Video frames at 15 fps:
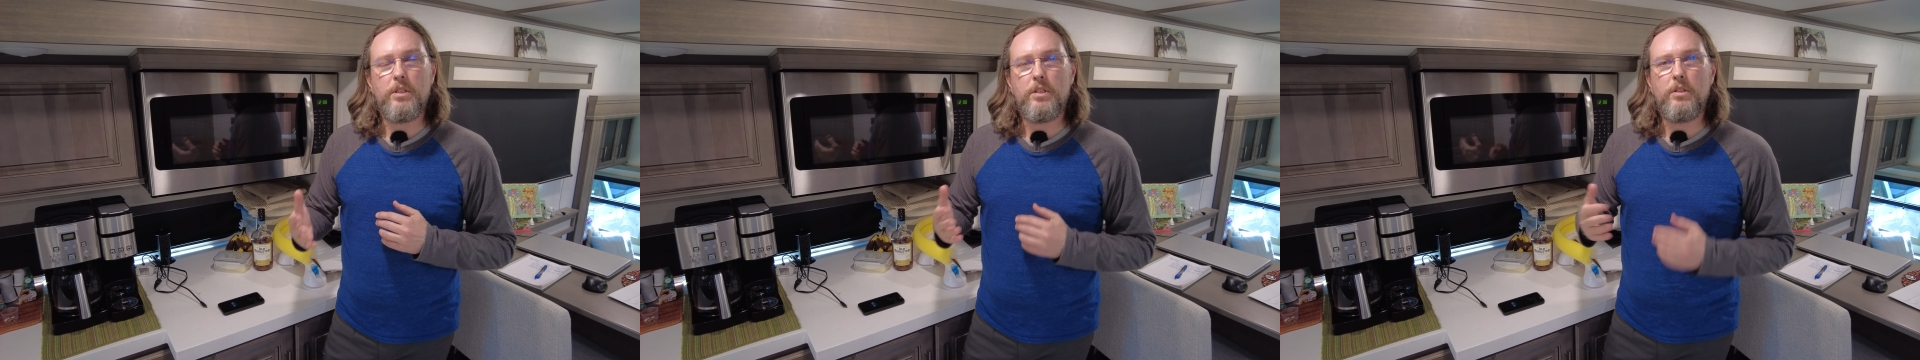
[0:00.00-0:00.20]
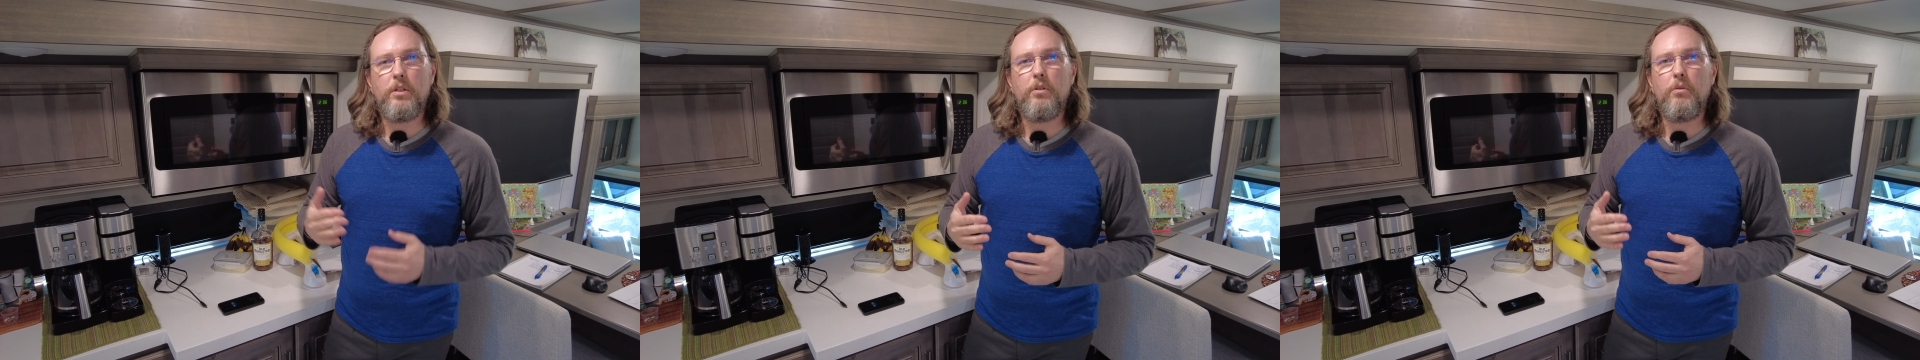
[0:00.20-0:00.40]

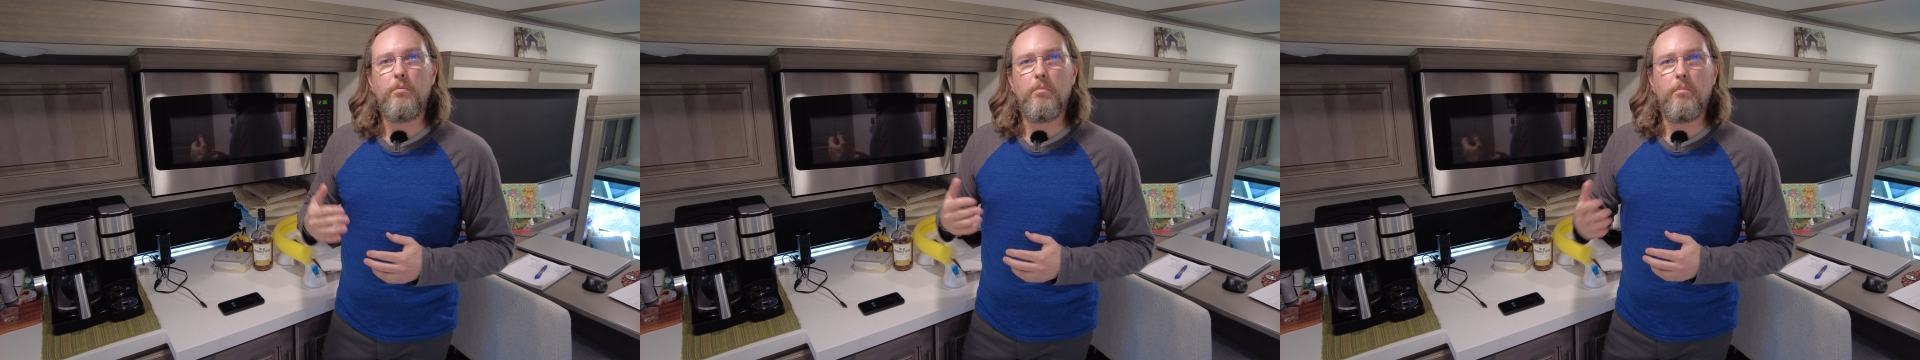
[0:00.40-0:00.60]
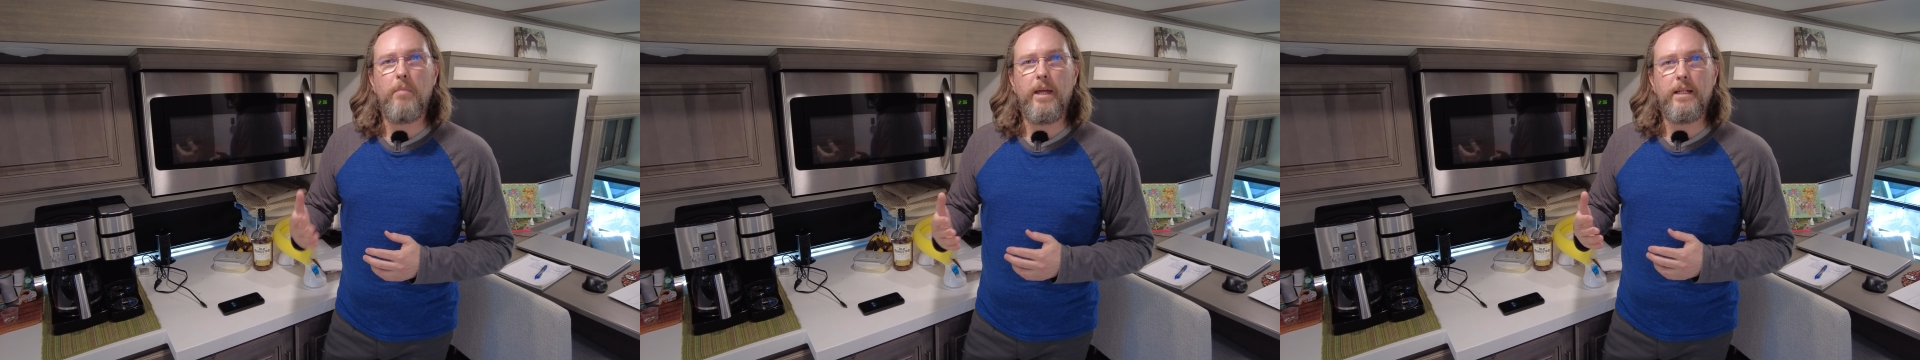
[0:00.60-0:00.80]

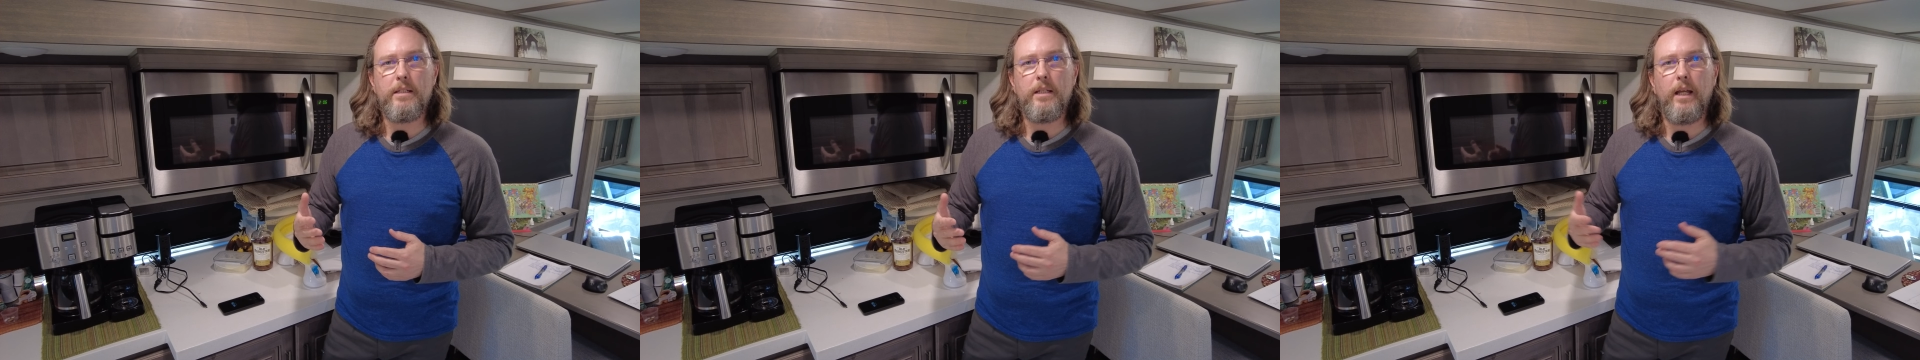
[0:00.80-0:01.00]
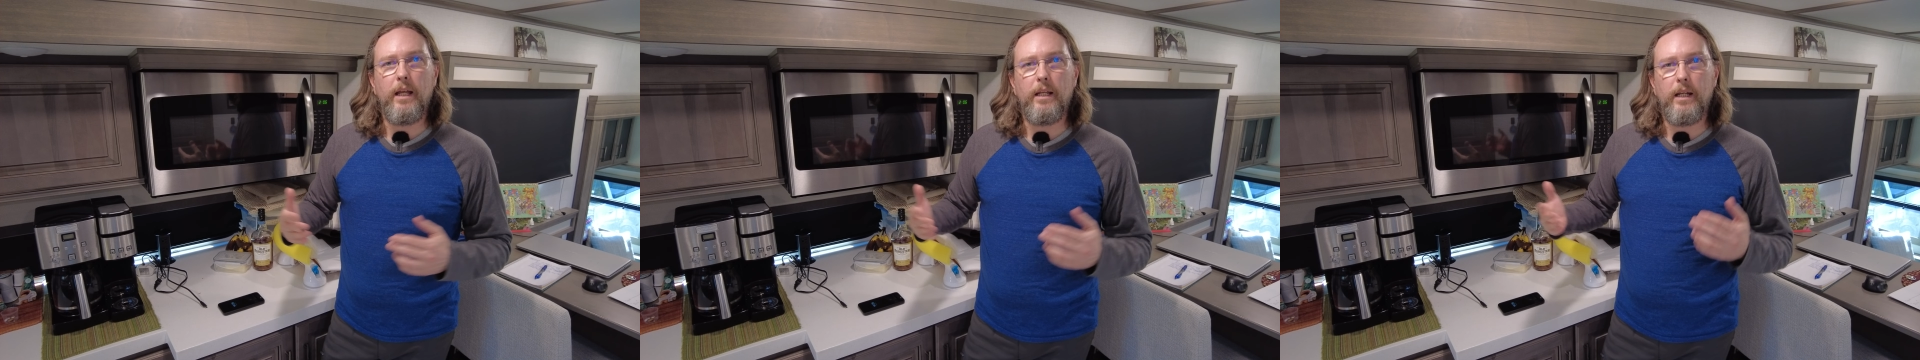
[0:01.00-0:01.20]
still
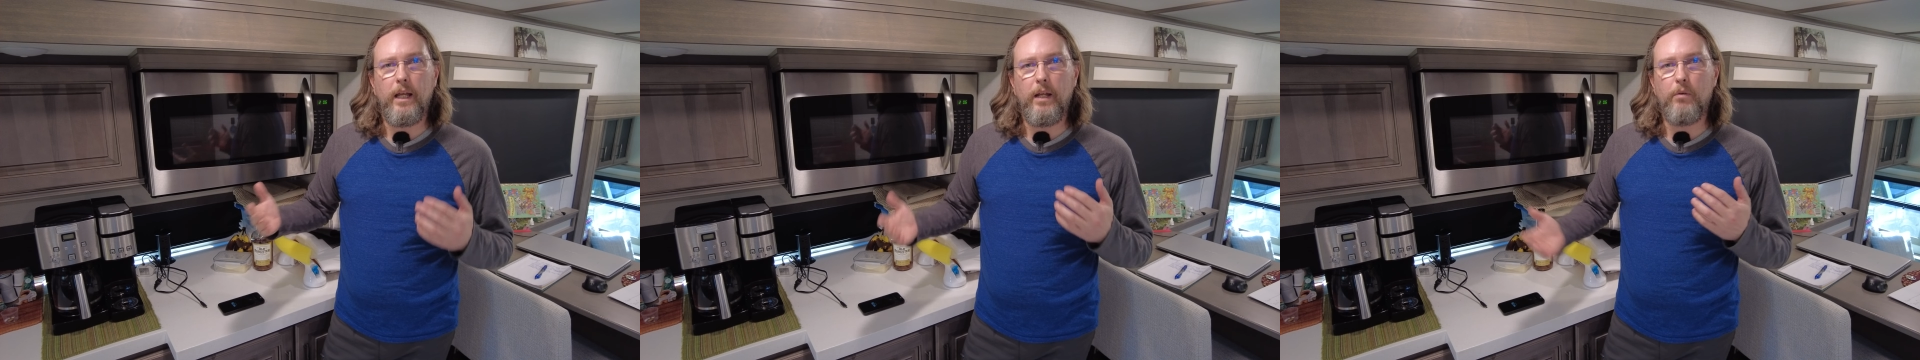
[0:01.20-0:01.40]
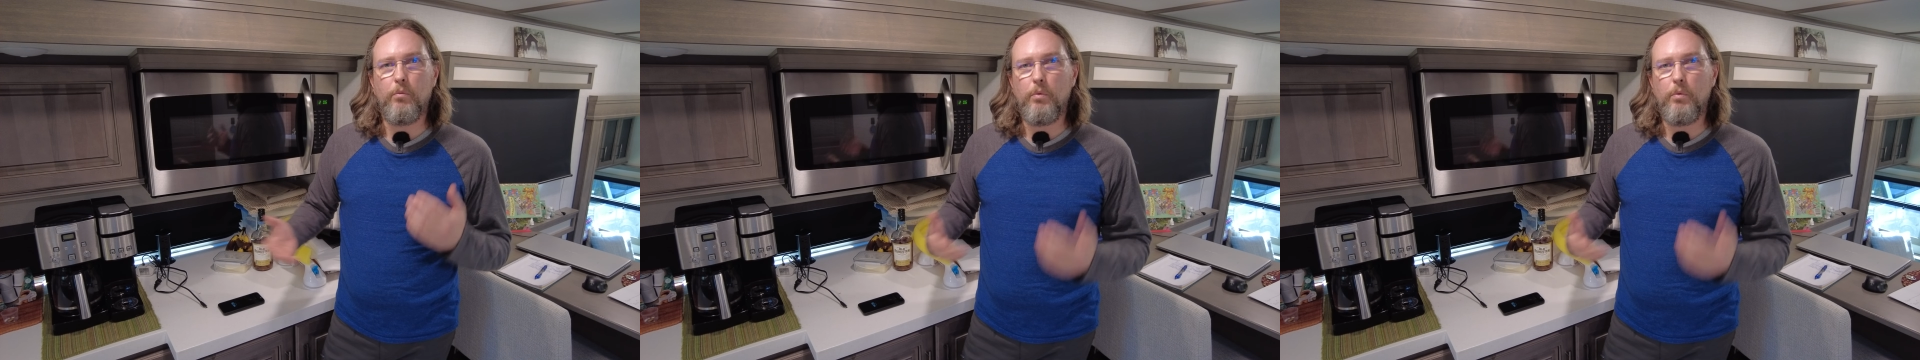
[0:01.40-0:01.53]
maintain a